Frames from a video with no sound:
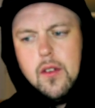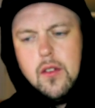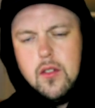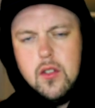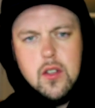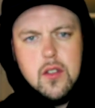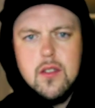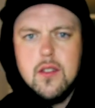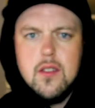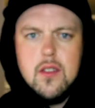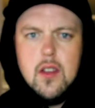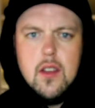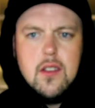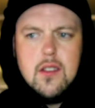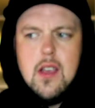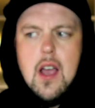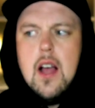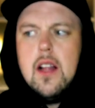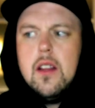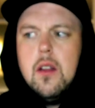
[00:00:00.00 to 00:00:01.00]
just
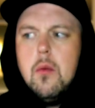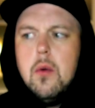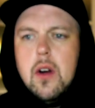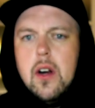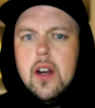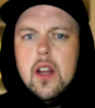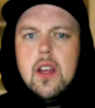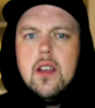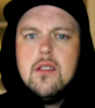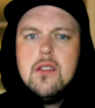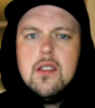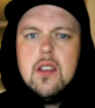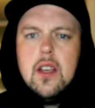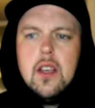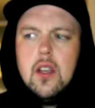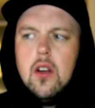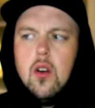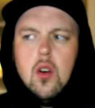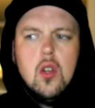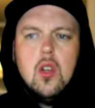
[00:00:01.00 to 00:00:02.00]
exactly what it is.
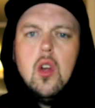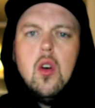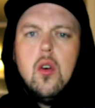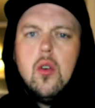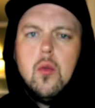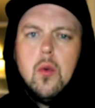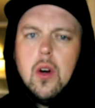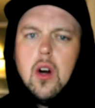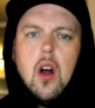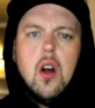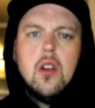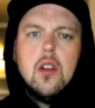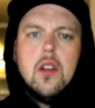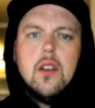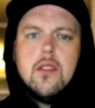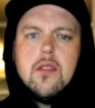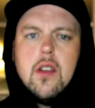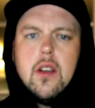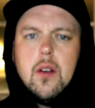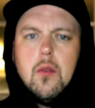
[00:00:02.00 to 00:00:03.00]
Like you're alone,
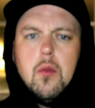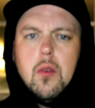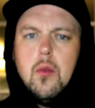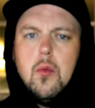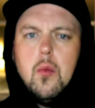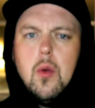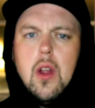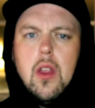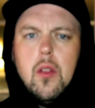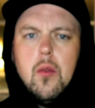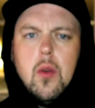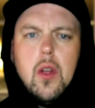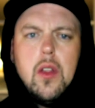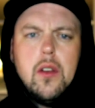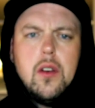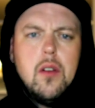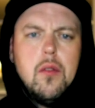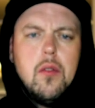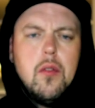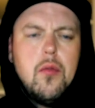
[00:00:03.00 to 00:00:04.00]
regardless, like re-
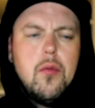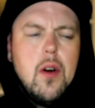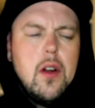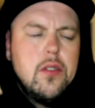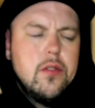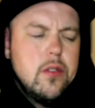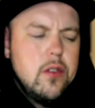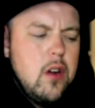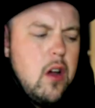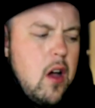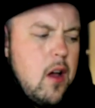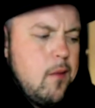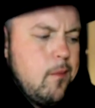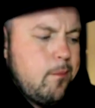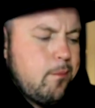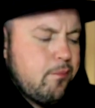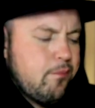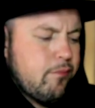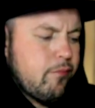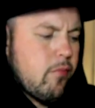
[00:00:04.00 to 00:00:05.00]
relative of friends or not.
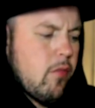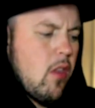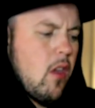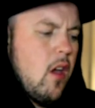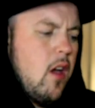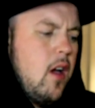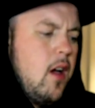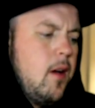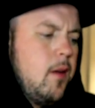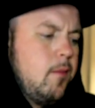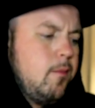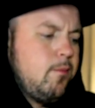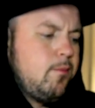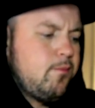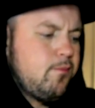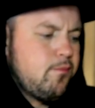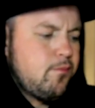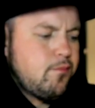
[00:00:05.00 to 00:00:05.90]
Um,